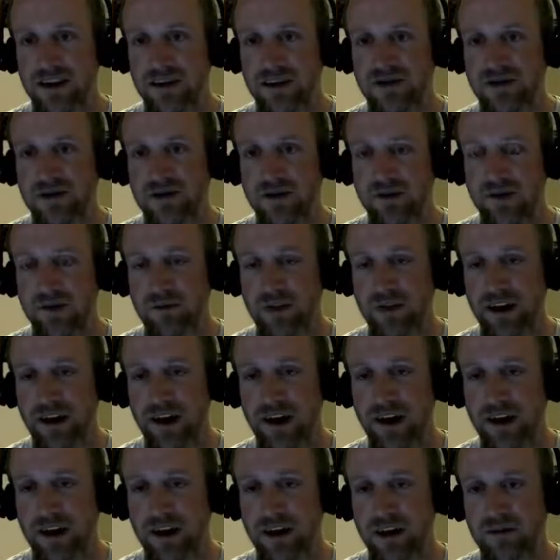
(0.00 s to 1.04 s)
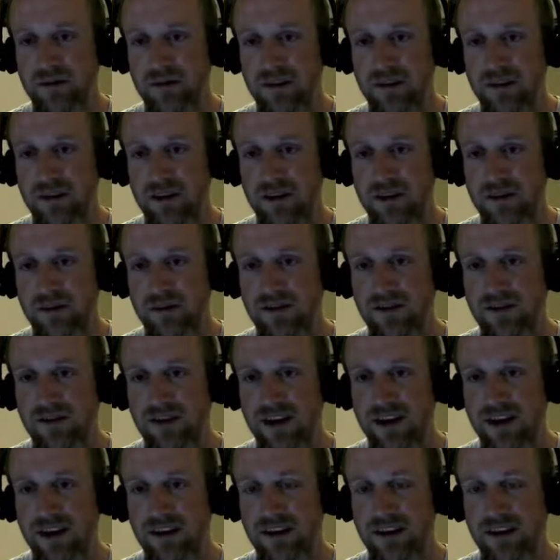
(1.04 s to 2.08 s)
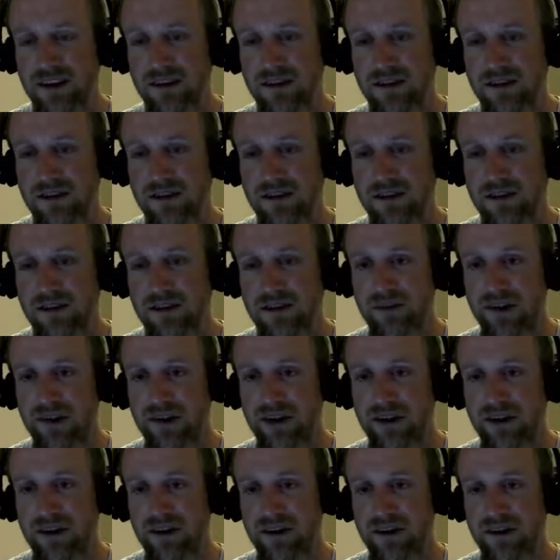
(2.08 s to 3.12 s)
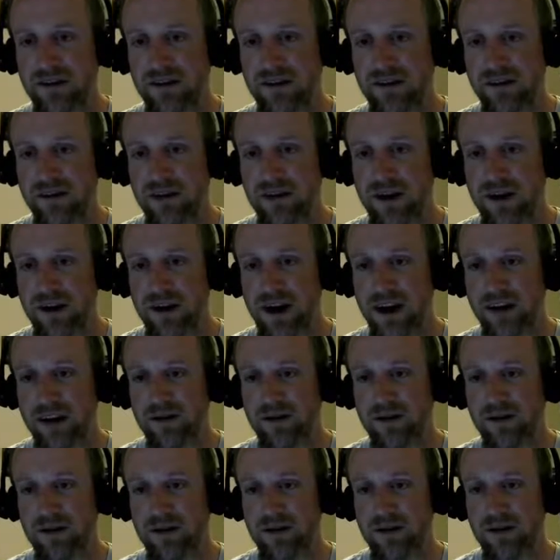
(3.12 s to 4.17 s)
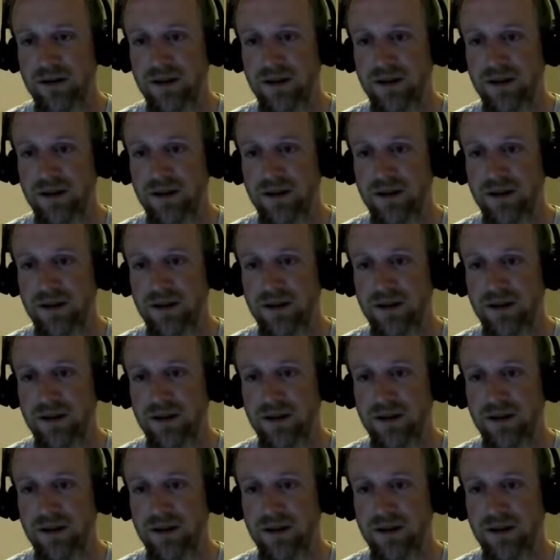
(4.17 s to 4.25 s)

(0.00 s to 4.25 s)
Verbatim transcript: to record my audio because I think it's a little better or what have you.